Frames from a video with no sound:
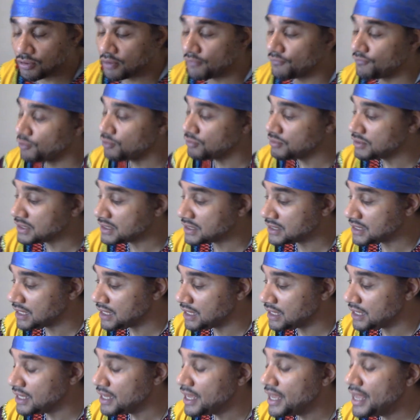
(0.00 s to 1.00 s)
If you
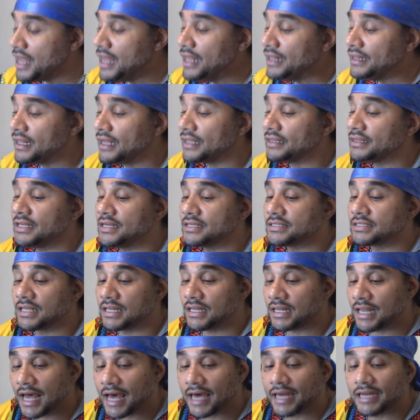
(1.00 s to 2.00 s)
see that there's a
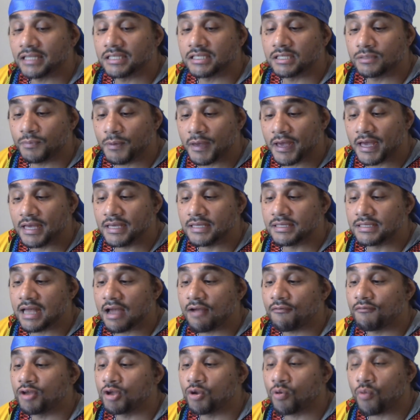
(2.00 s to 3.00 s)
lot of spades
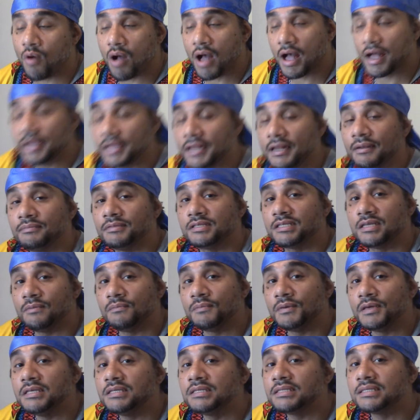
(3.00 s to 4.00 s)
that require them to
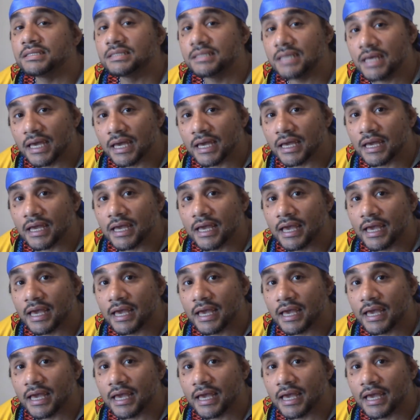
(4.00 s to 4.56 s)
be sick